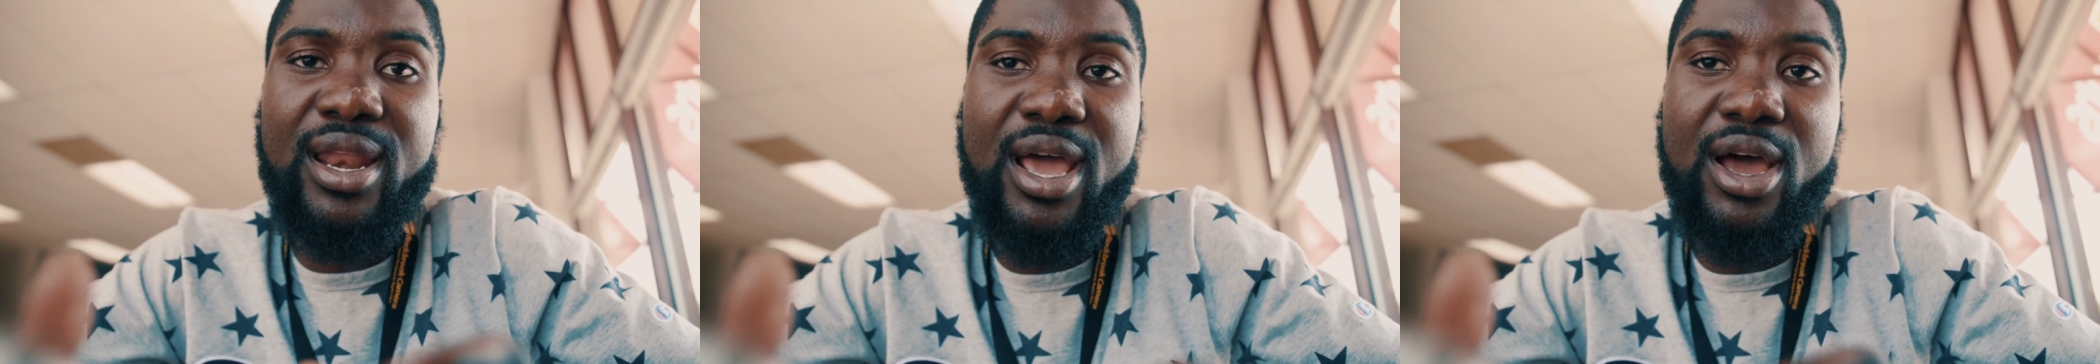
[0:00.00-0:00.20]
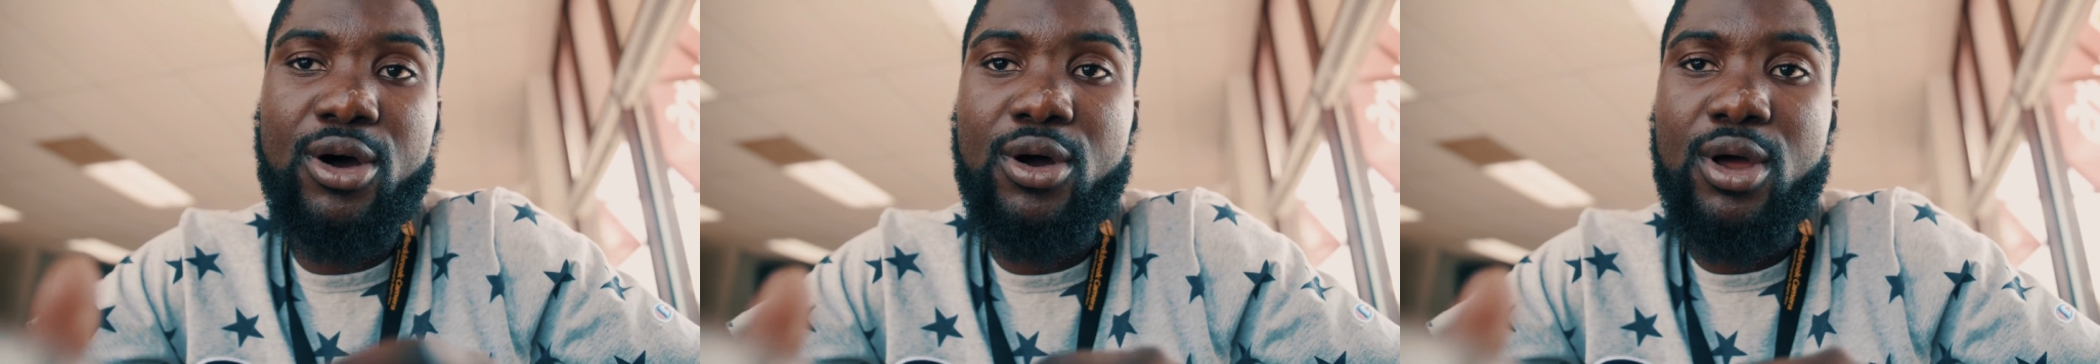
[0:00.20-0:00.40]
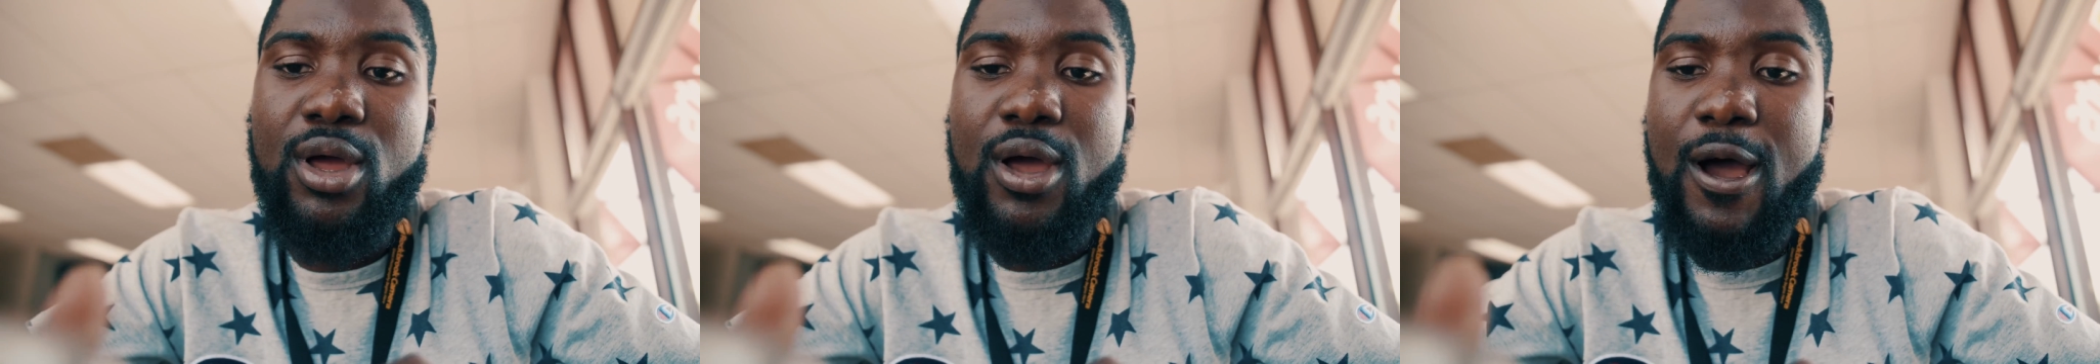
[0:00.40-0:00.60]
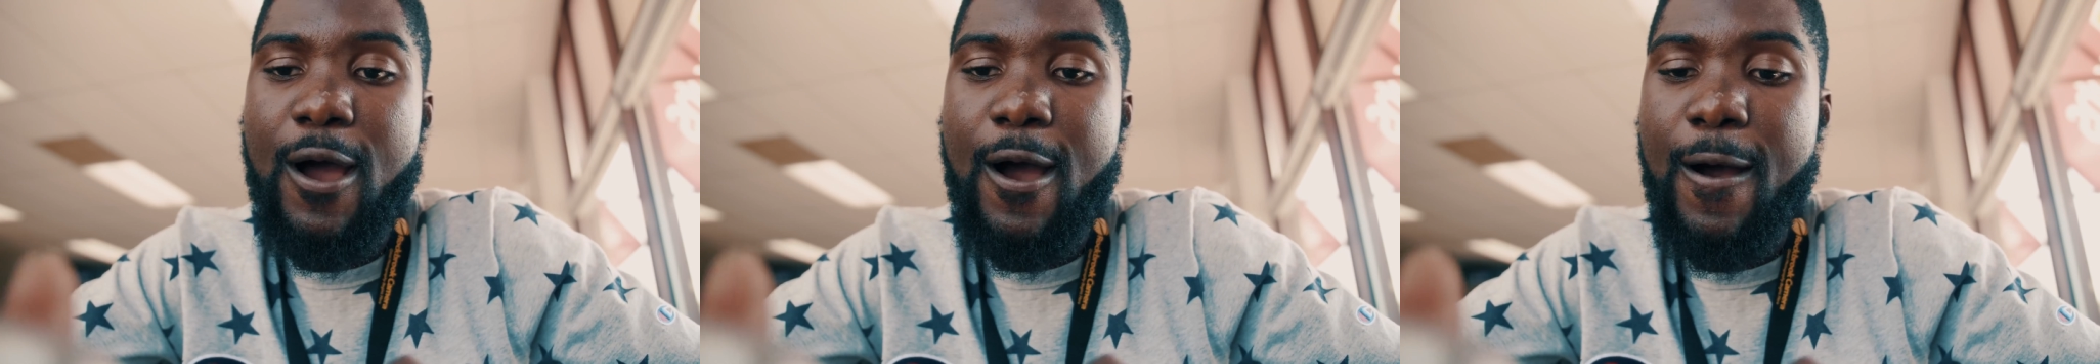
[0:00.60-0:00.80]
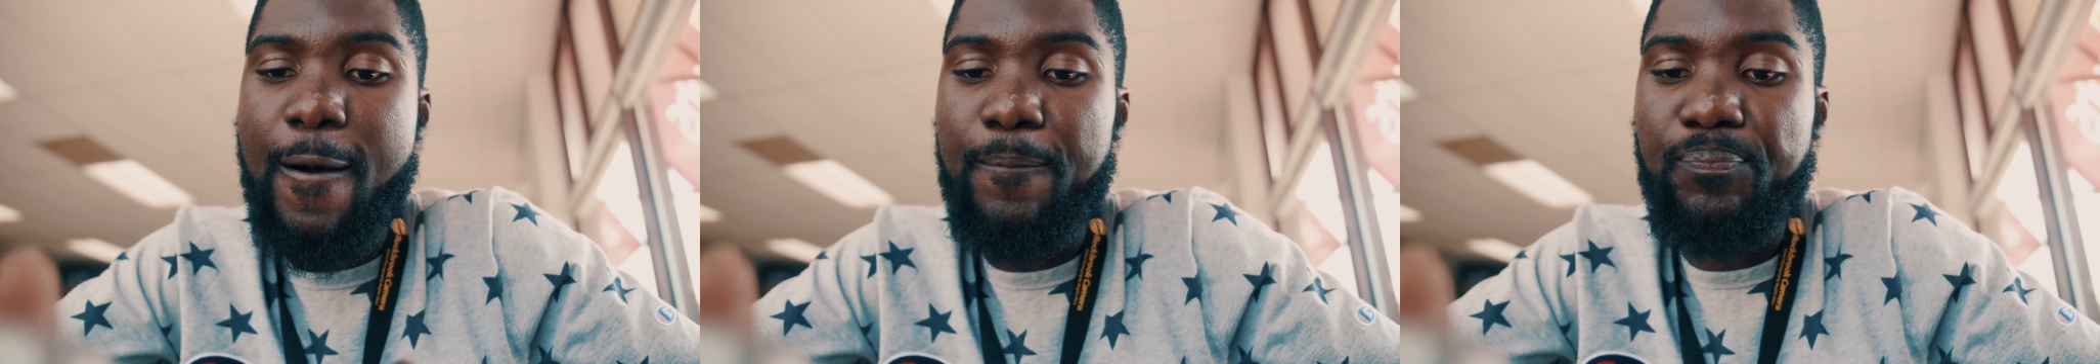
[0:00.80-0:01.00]
now.
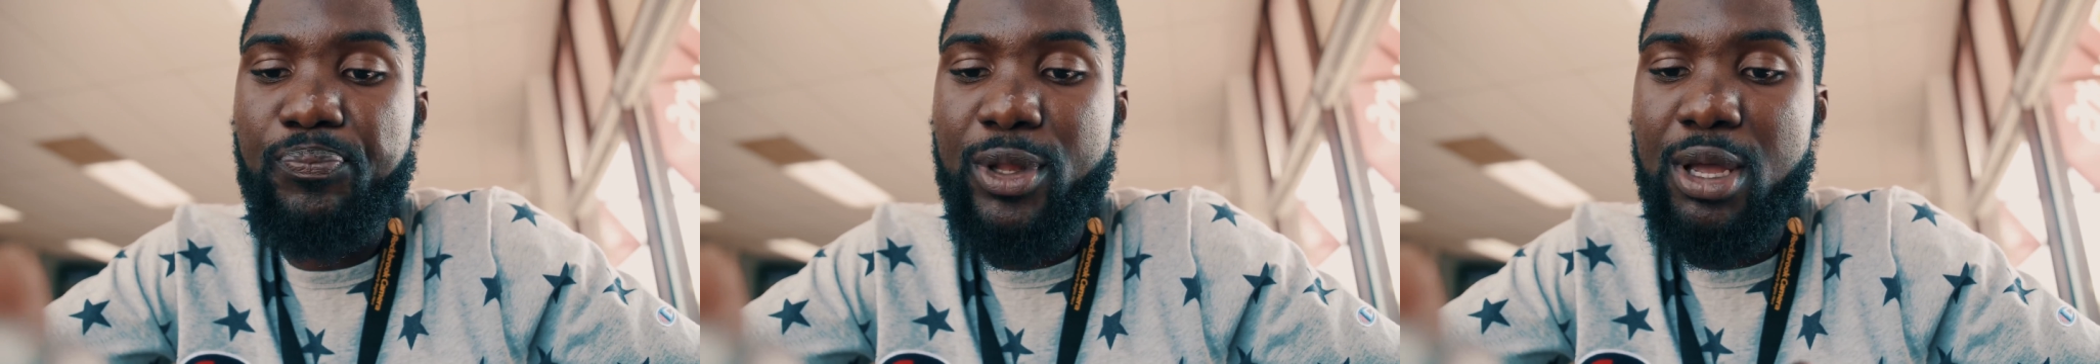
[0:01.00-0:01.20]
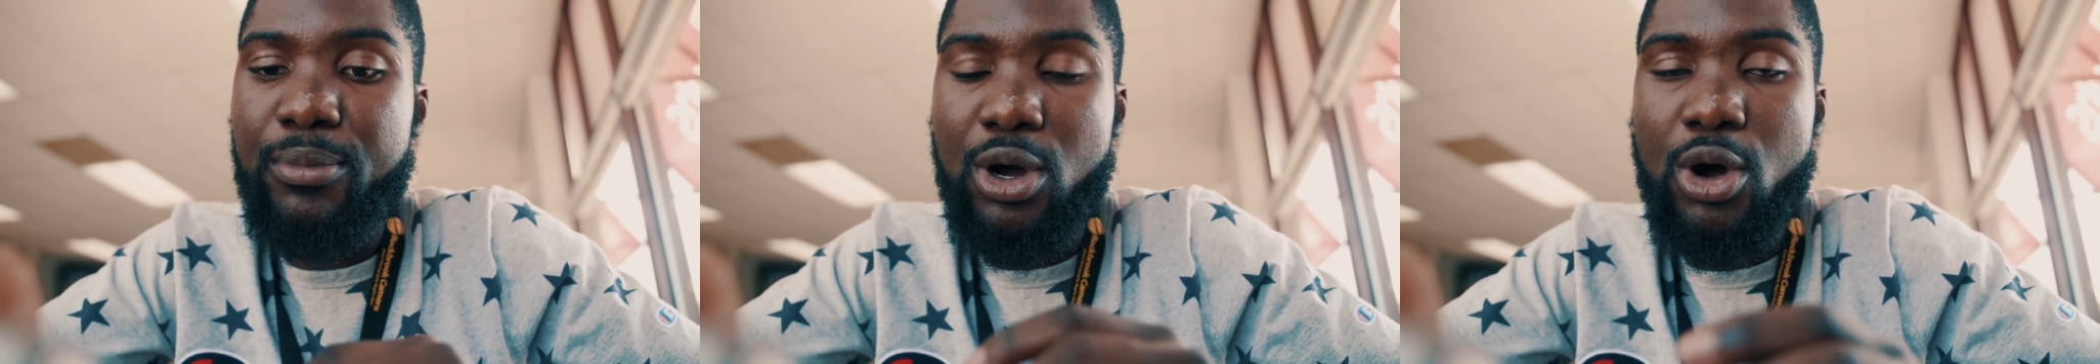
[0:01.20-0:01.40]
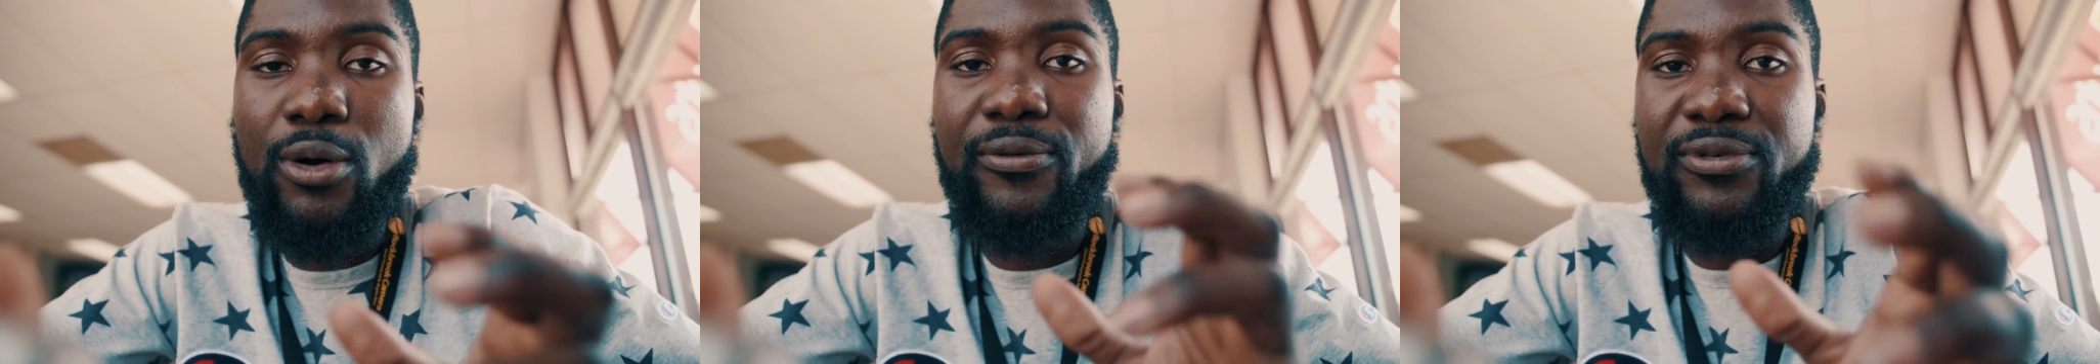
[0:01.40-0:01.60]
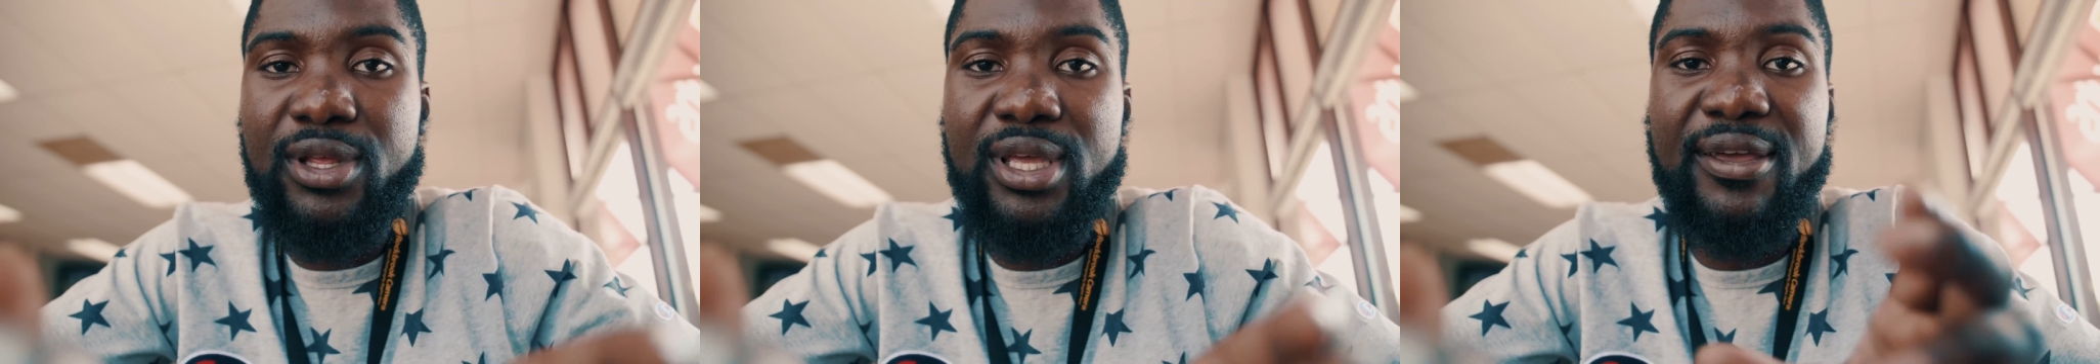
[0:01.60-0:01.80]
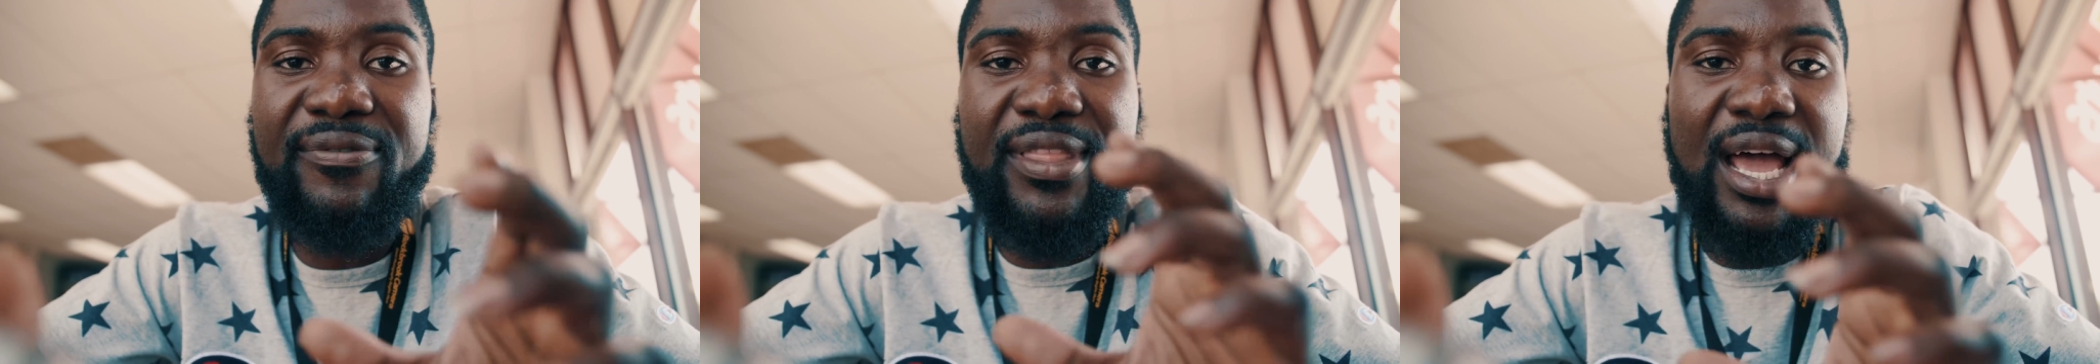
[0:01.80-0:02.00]
But
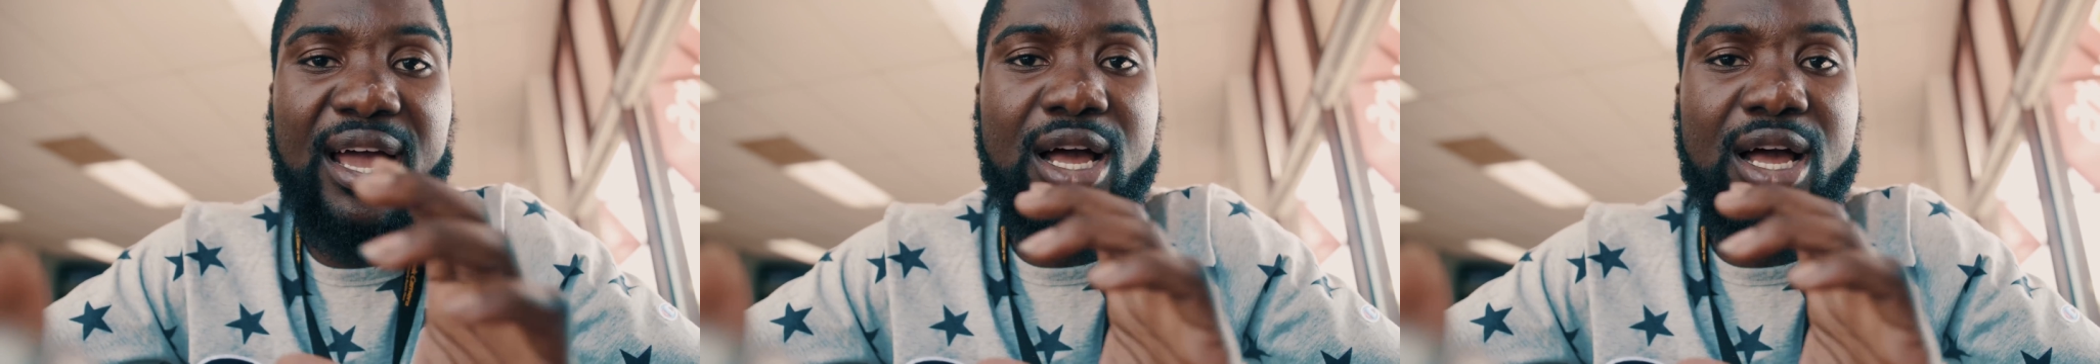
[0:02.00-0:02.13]
hopefully if